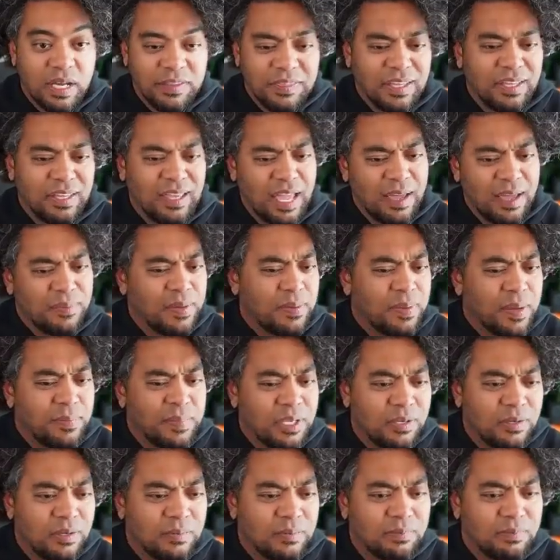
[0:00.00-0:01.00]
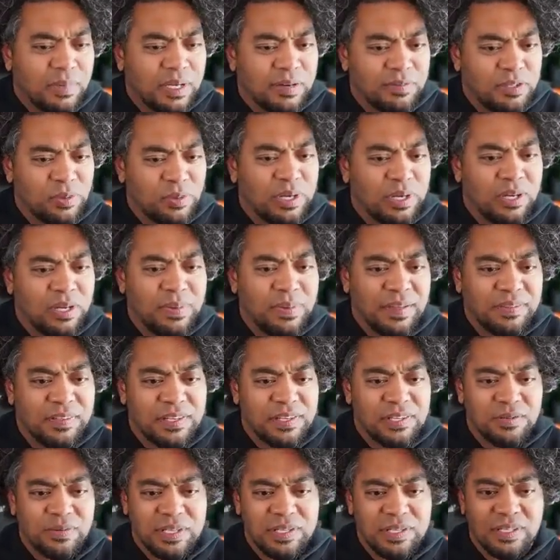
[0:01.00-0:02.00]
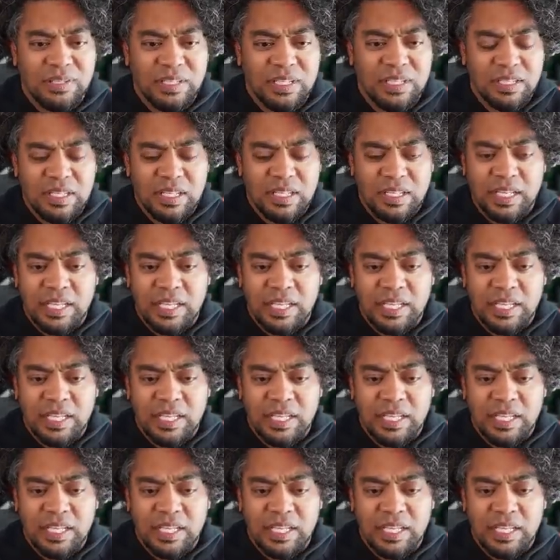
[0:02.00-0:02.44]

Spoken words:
I think, Amy, maybe you might have tweeted about this recently, that